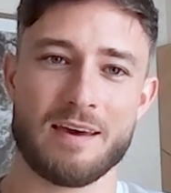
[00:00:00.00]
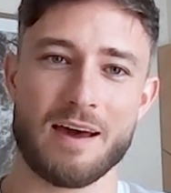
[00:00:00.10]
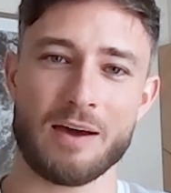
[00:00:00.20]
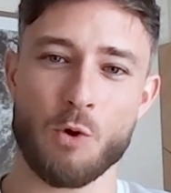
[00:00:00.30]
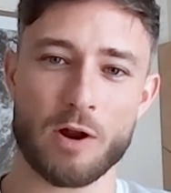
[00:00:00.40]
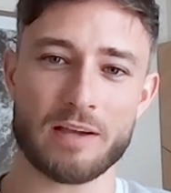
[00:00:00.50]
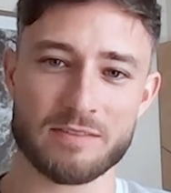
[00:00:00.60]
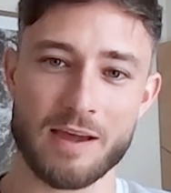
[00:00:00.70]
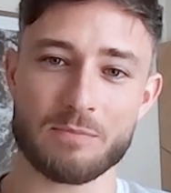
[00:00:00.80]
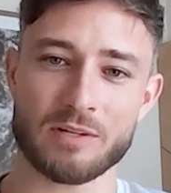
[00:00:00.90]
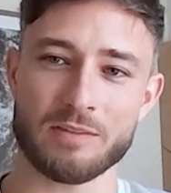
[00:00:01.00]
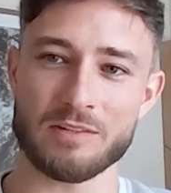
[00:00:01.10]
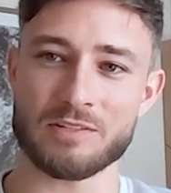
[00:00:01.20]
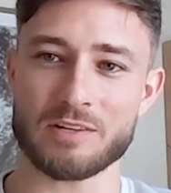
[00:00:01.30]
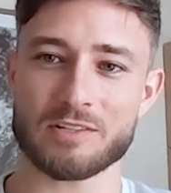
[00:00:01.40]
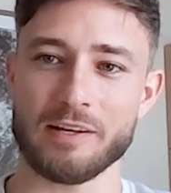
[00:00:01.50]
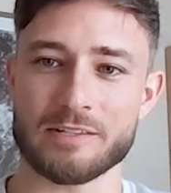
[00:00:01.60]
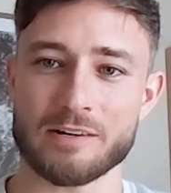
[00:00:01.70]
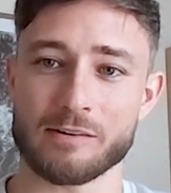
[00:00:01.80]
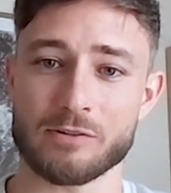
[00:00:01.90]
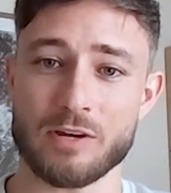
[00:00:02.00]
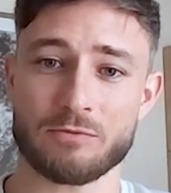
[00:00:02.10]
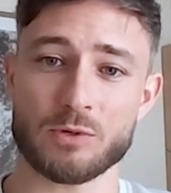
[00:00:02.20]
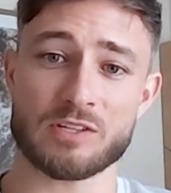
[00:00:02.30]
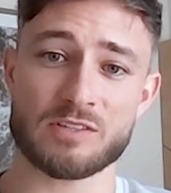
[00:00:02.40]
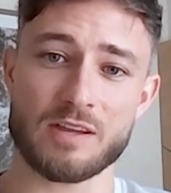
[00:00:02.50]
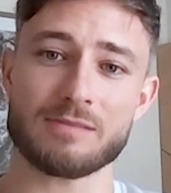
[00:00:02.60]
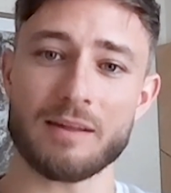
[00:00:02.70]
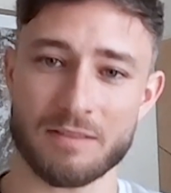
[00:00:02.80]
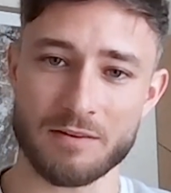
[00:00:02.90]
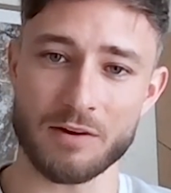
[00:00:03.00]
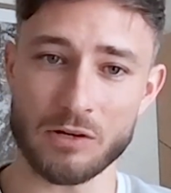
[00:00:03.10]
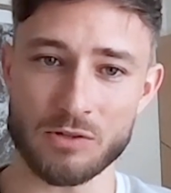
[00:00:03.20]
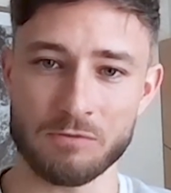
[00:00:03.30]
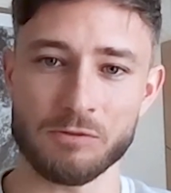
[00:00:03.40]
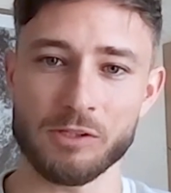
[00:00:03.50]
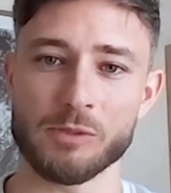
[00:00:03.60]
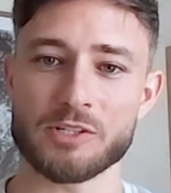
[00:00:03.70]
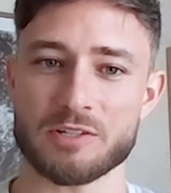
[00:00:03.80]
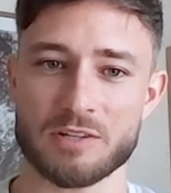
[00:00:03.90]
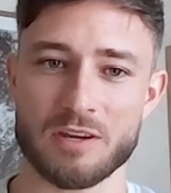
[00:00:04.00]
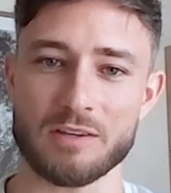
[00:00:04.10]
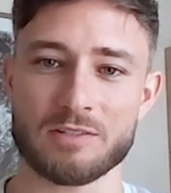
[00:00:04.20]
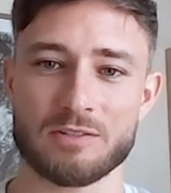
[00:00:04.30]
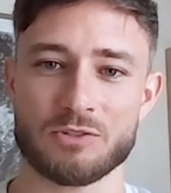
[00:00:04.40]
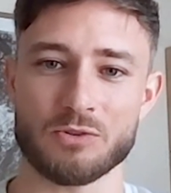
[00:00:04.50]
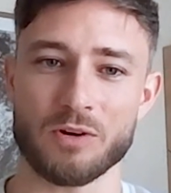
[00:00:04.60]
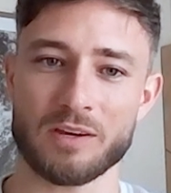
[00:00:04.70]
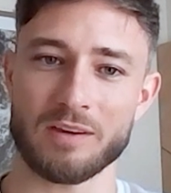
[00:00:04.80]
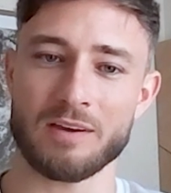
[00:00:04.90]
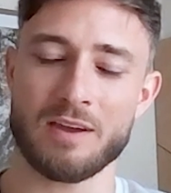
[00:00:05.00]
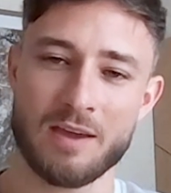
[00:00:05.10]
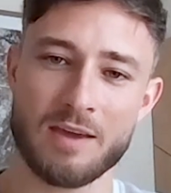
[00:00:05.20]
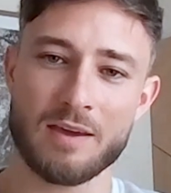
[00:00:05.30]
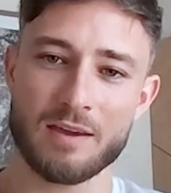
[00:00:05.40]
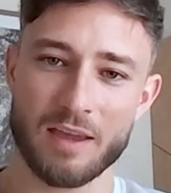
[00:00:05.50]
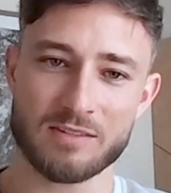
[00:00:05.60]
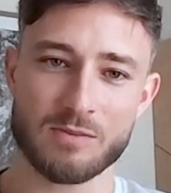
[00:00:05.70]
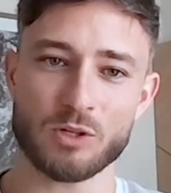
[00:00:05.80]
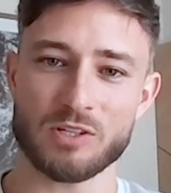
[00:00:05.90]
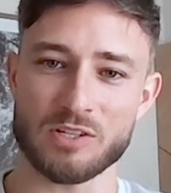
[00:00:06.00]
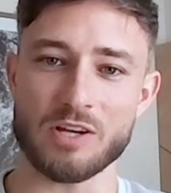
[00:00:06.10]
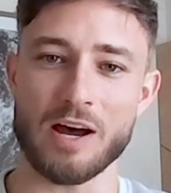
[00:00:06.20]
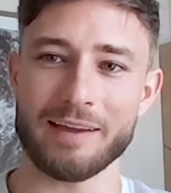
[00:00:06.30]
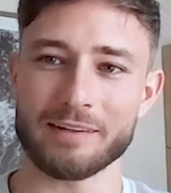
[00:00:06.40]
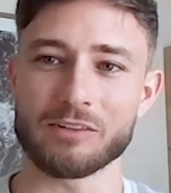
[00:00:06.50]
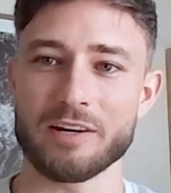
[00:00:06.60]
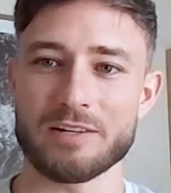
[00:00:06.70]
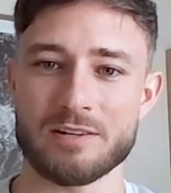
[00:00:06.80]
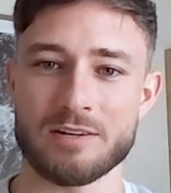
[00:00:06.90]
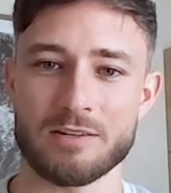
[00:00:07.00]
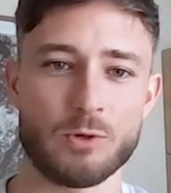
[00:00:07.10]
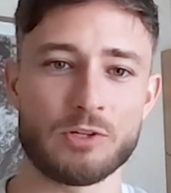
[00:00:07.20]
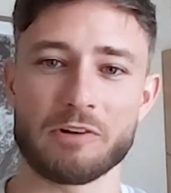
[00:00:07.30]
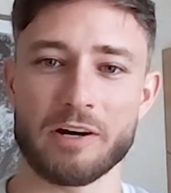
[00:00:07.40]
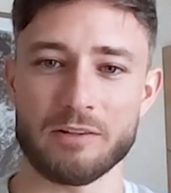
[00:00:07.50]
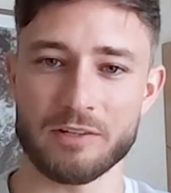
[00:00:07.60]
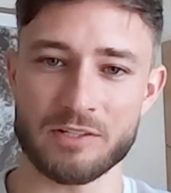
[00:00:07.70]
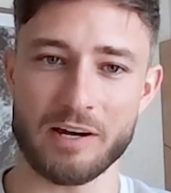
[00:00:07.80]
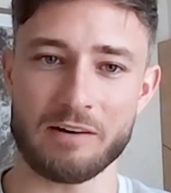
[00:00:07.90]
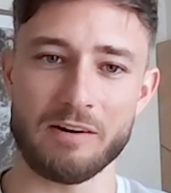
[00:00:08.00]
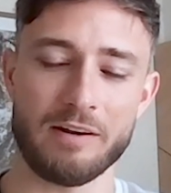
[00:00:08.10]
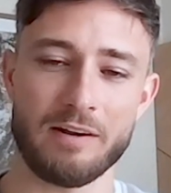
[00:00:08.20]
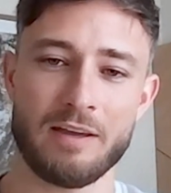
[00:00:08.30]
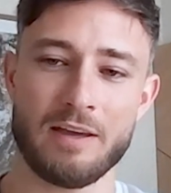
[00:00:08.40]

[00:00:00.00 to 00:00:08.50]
And what has to happen in the decentralized scenario is you have to extend that theory to the fully malicious case to, okay, can someone design a gradient here that would derail the entire run?